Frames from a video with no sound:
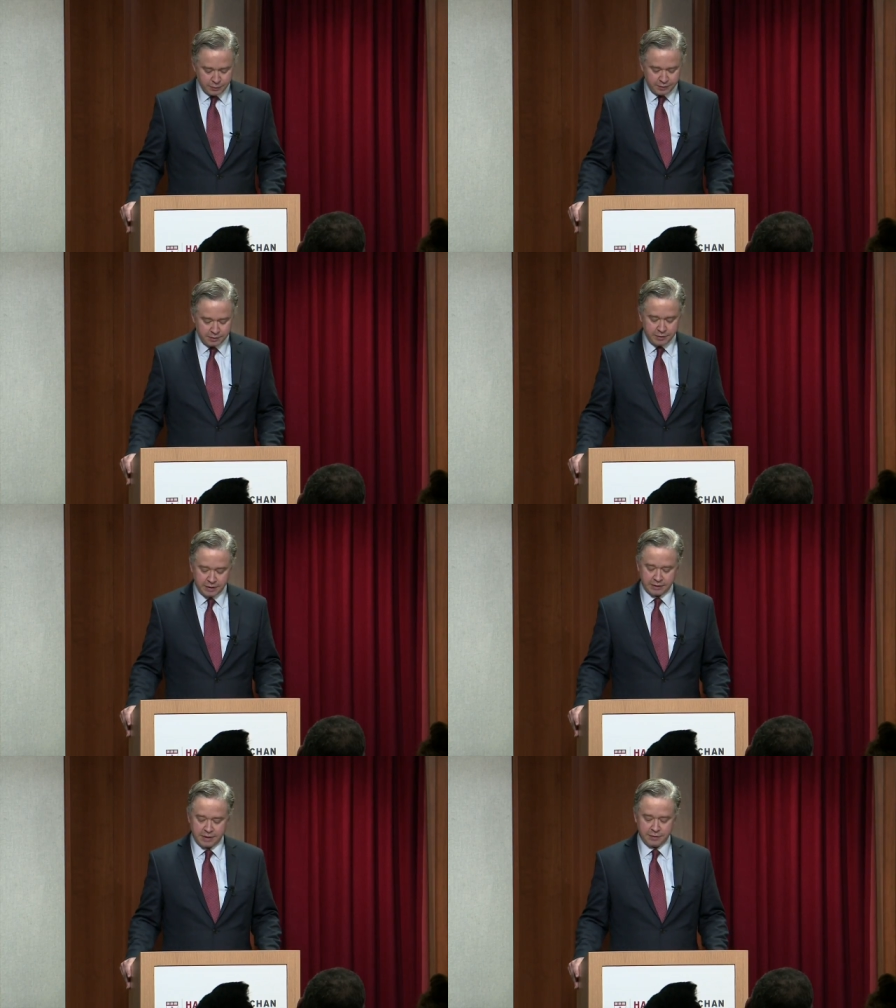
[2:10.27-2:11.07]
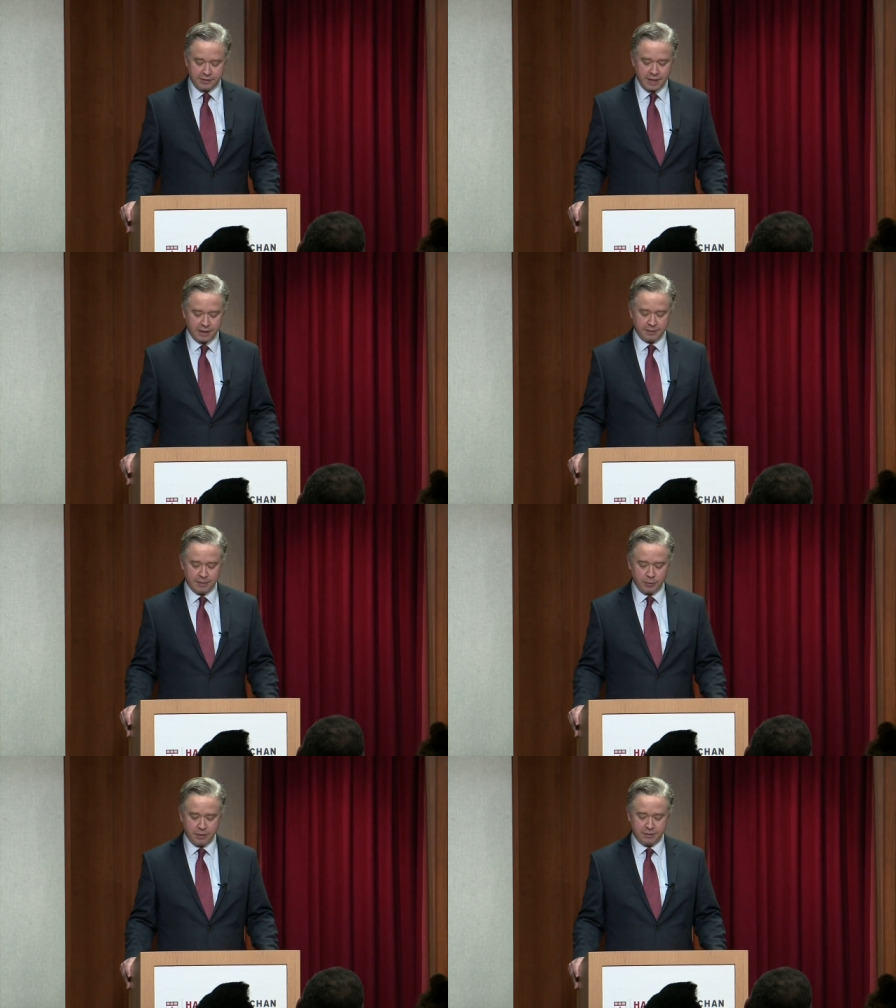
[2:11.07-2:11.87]
With this critical understanding of
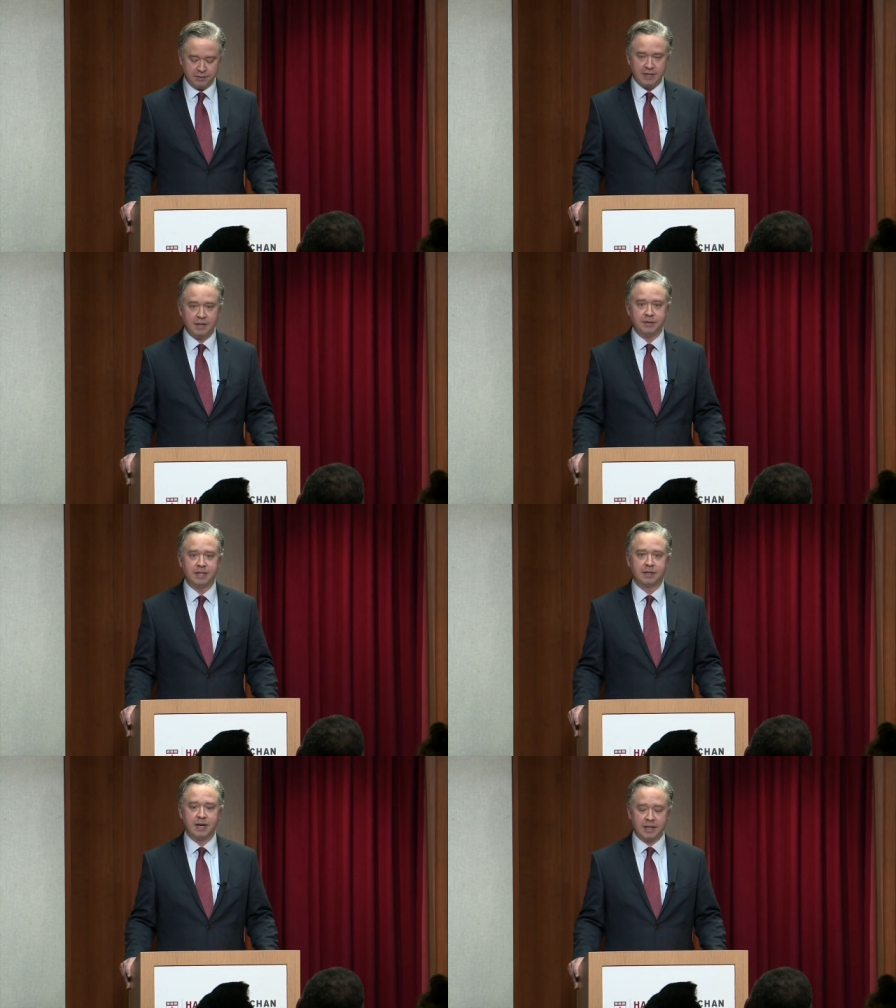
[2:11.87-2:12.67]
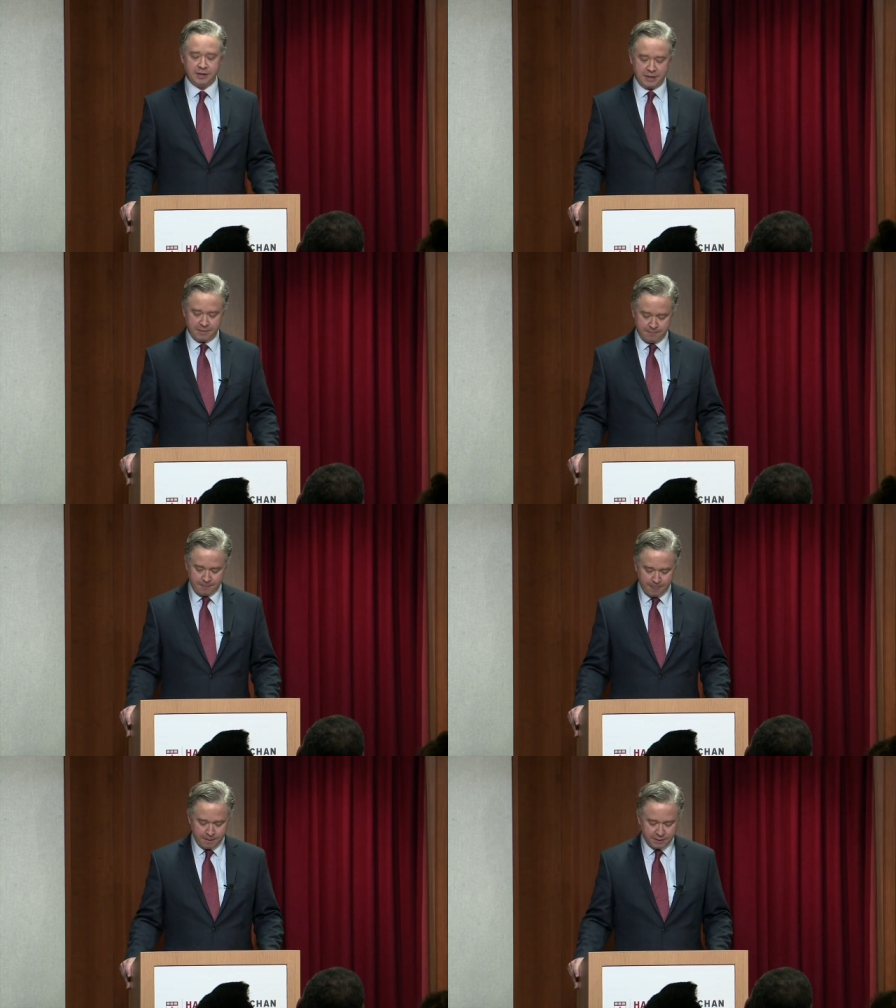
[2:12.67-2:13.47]
the importance of science and technology,
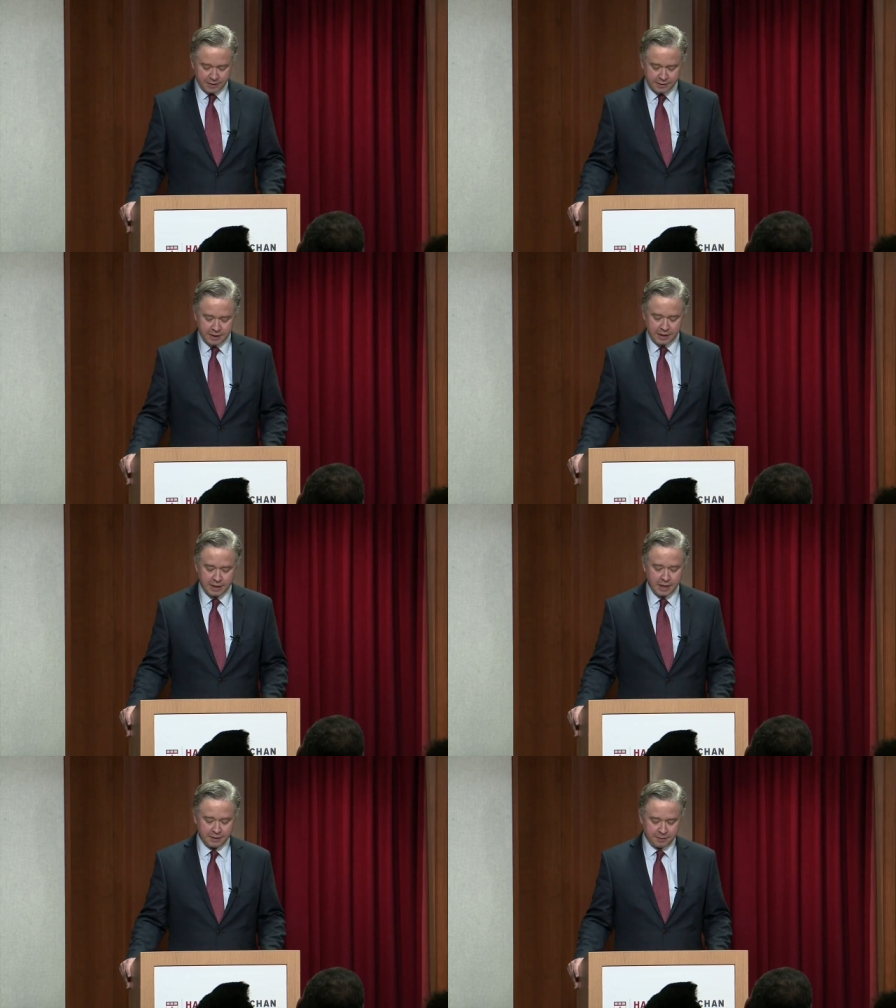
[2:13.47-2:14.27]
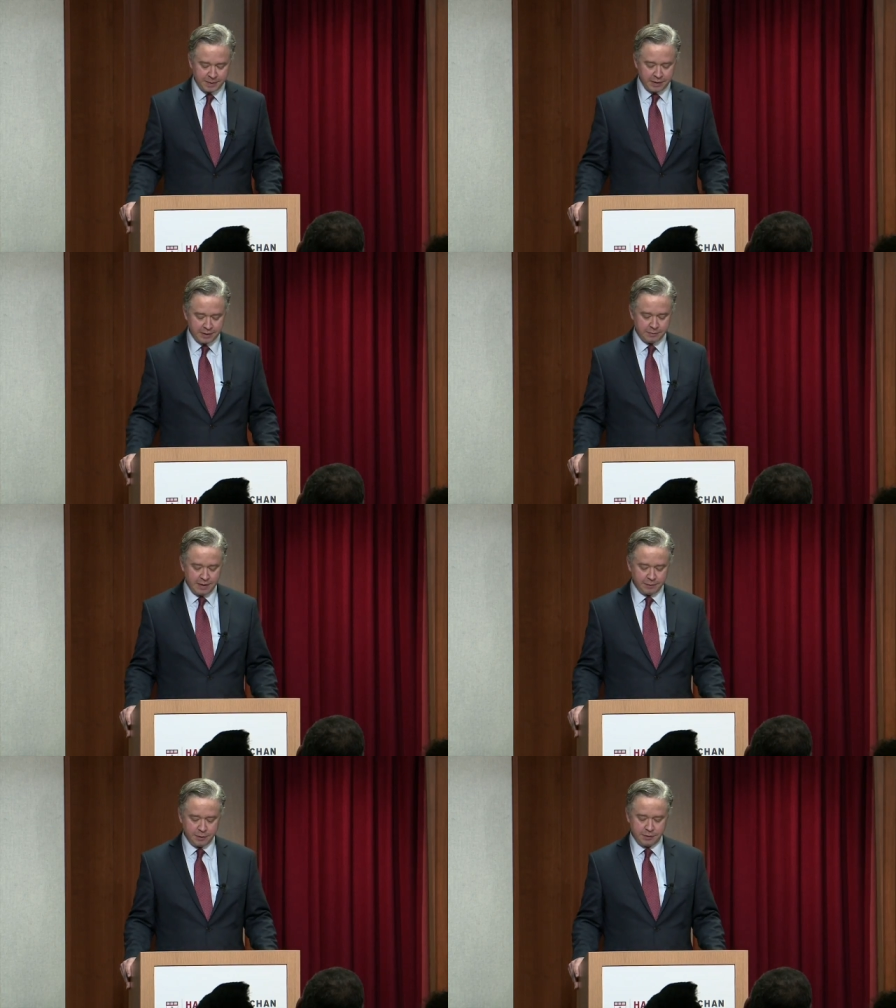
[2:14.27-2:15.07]
Secretary Carter spearheaded
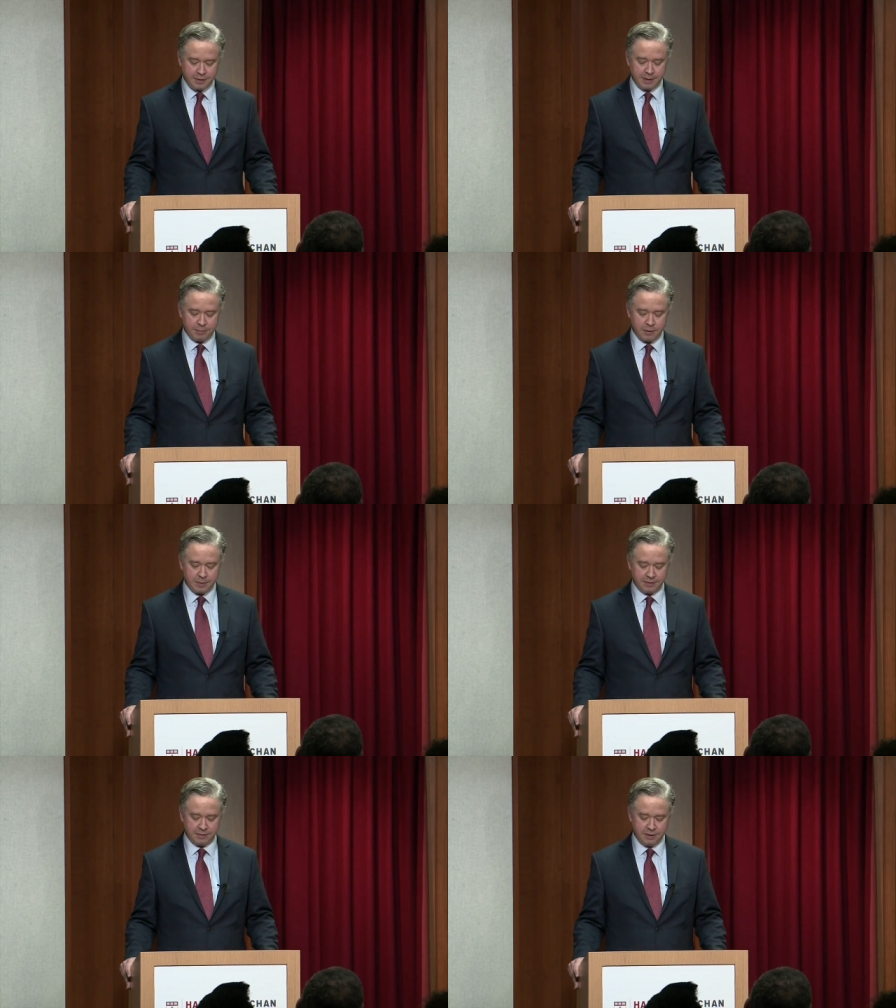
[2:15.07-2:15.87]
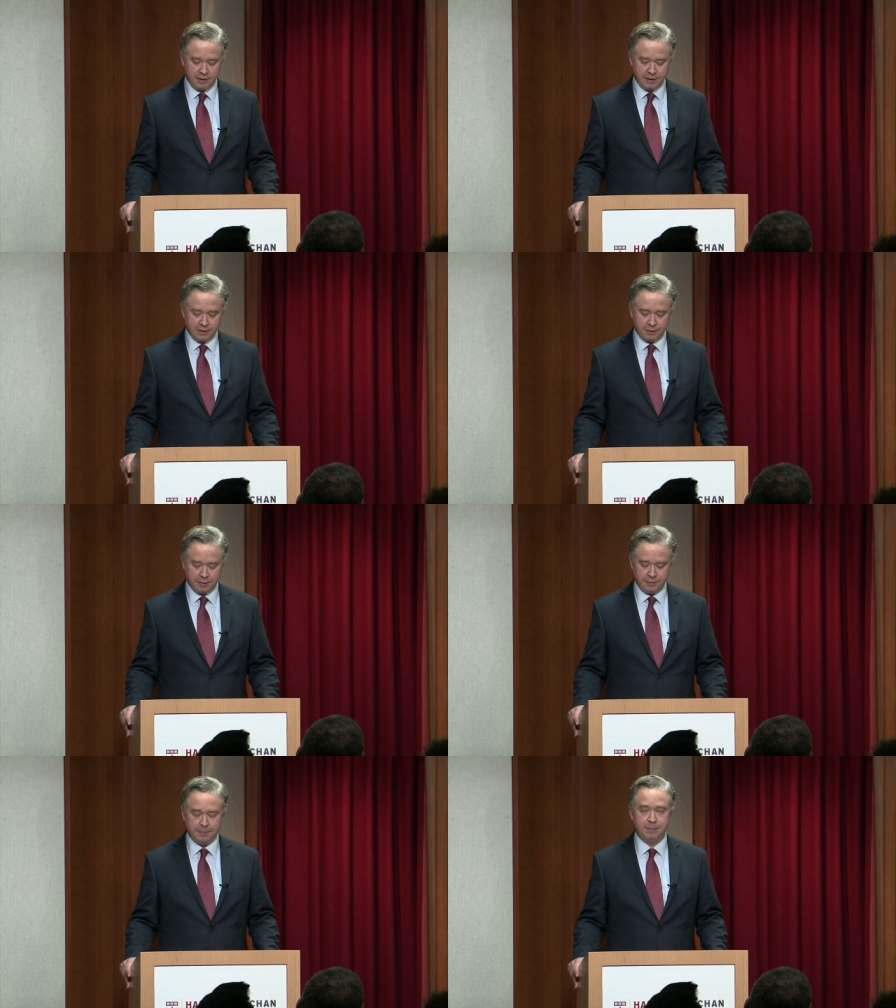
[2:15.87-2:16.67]
revolutionary improvements to
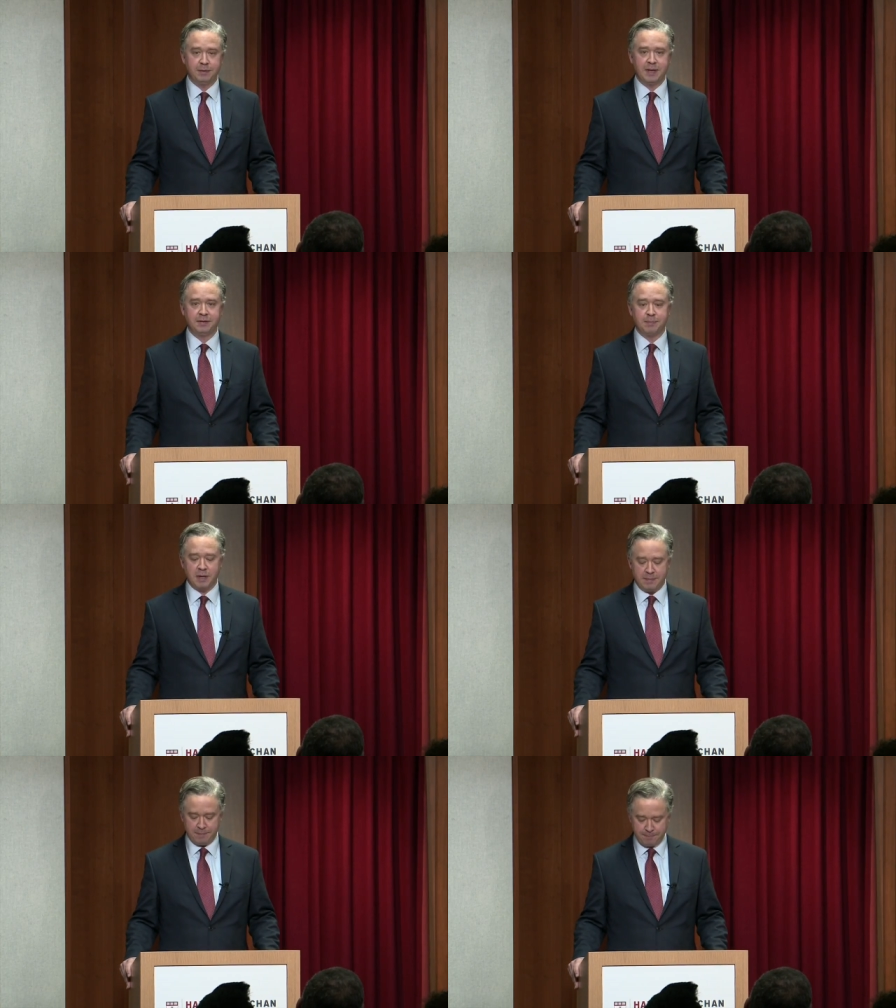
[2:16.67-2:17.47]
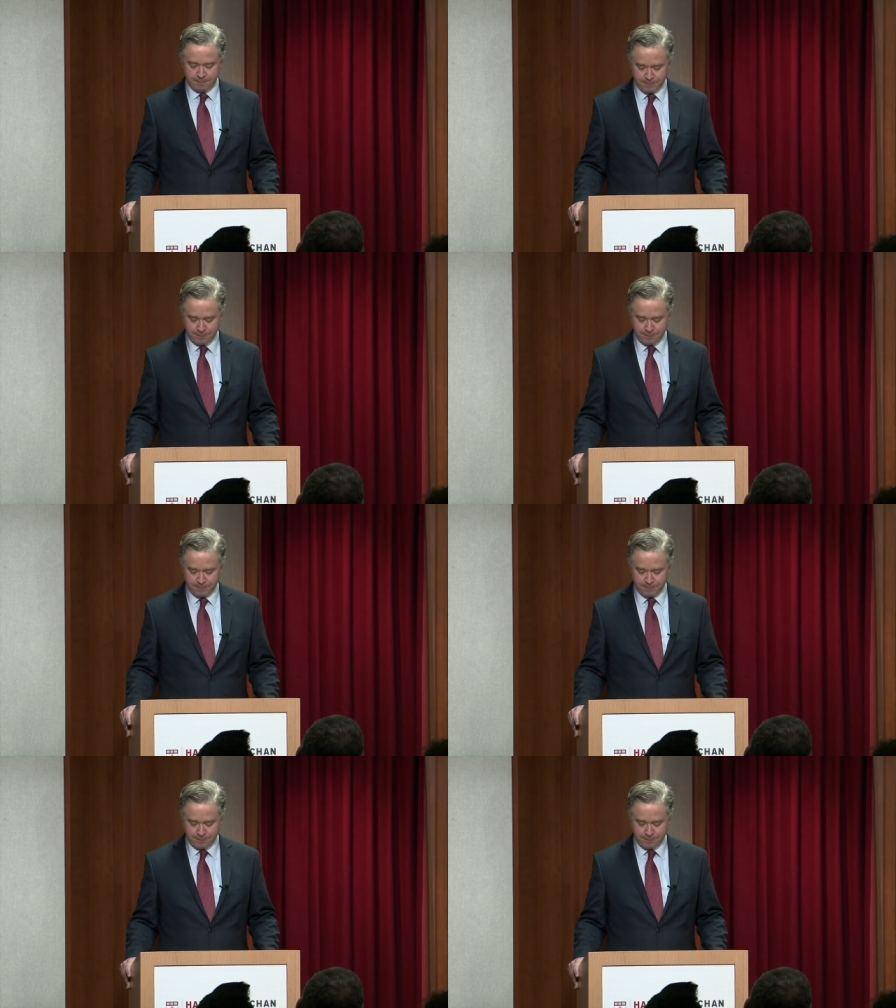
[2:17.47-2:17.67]
the De Defense Department.